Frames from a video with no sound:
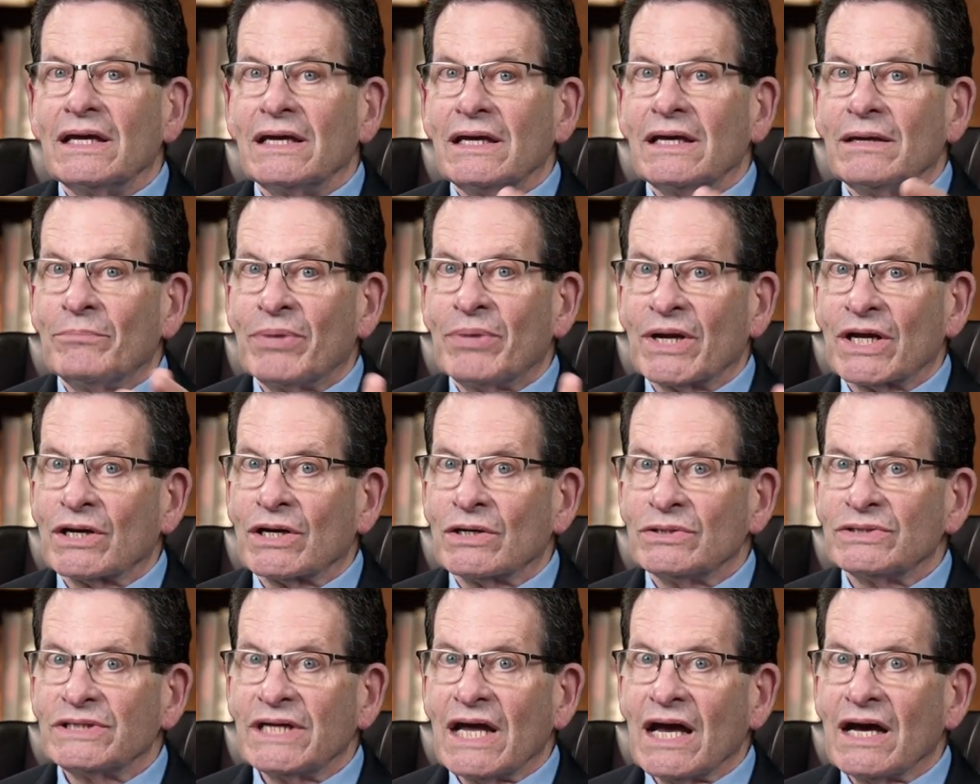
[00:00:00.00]
But it
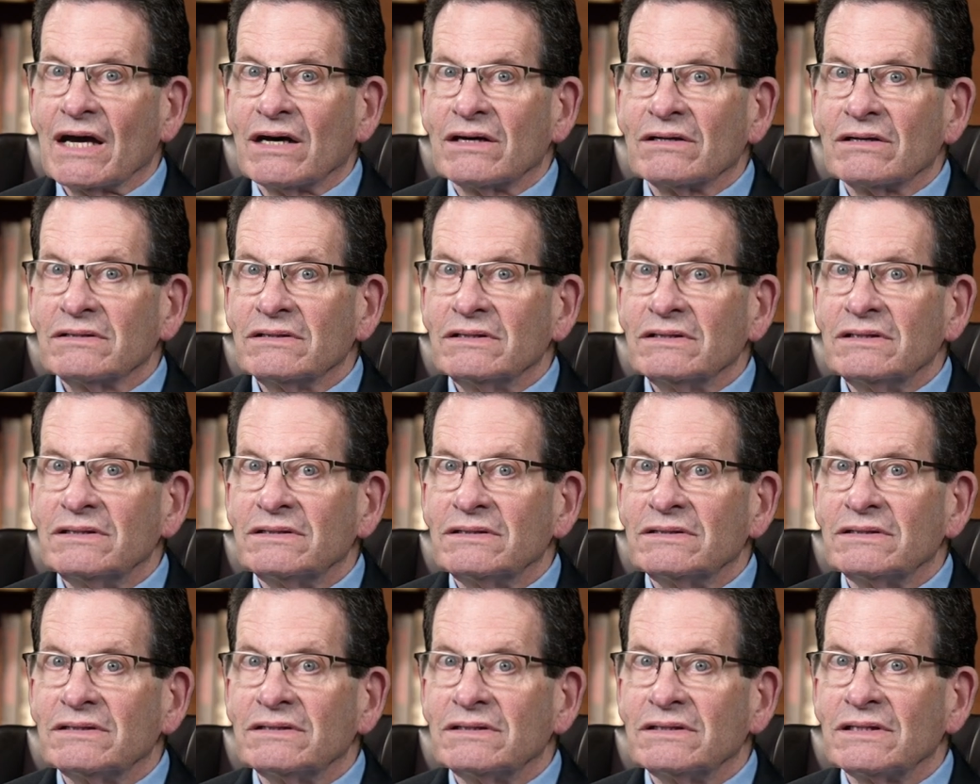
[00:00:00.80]
goes down
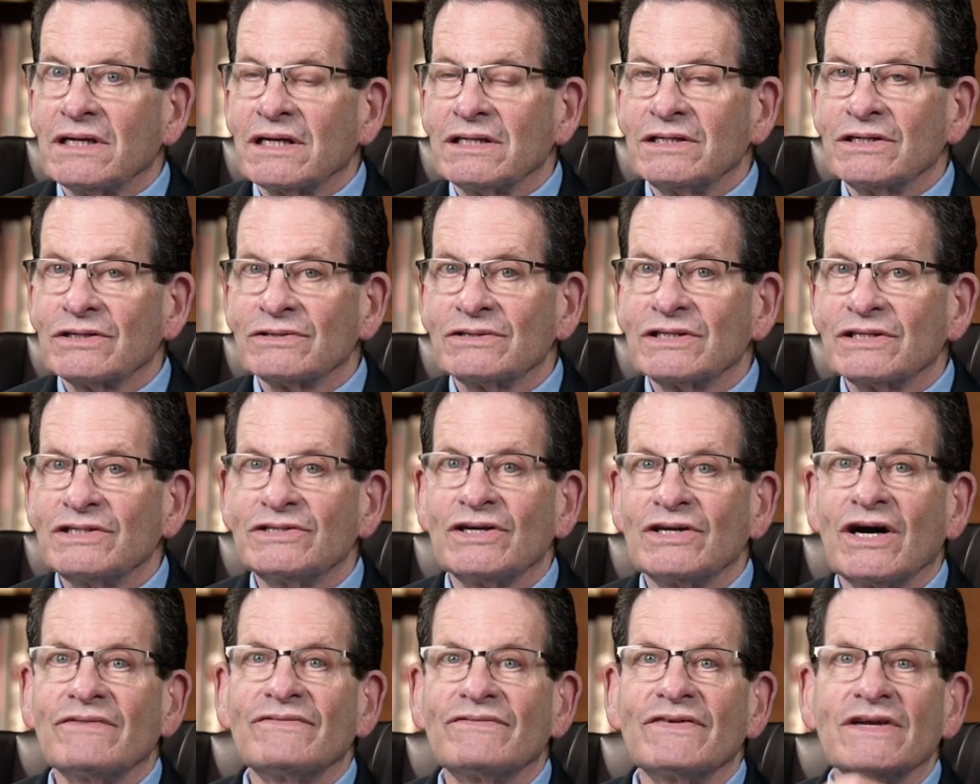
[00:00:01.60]
not nearly as
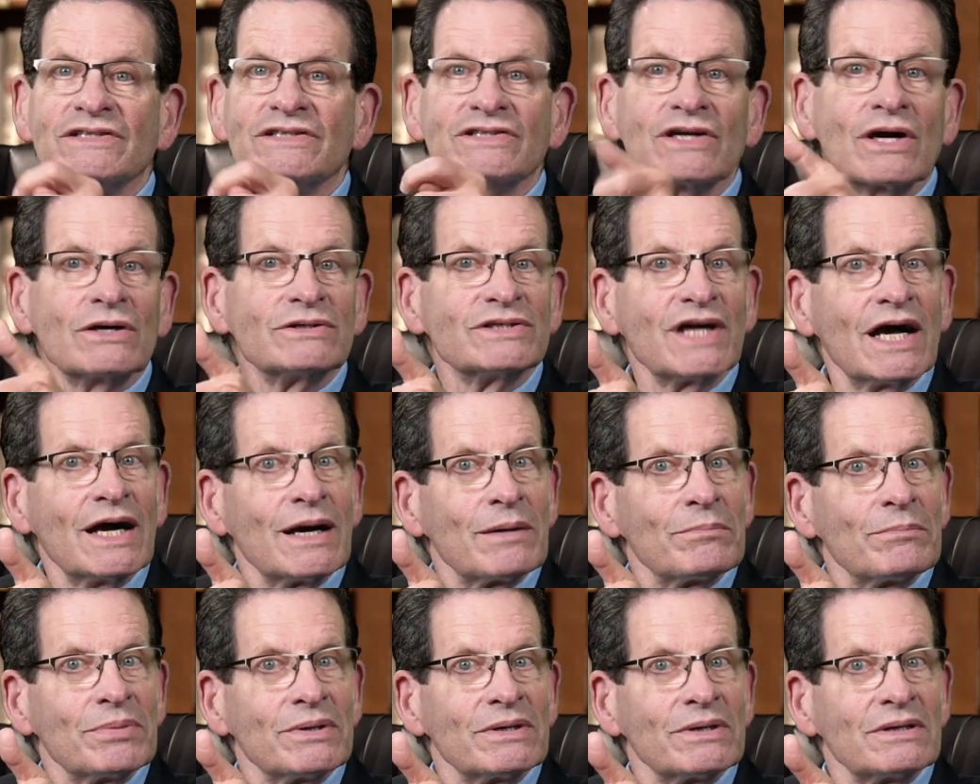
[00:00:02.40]
often as it goes
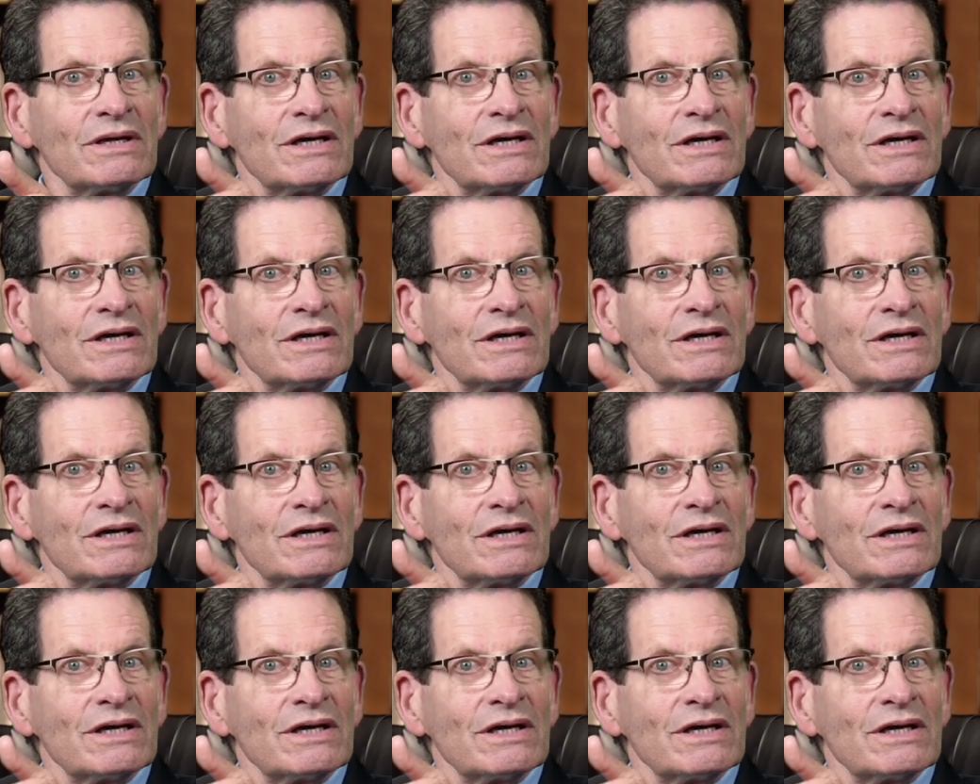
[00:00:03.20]
up.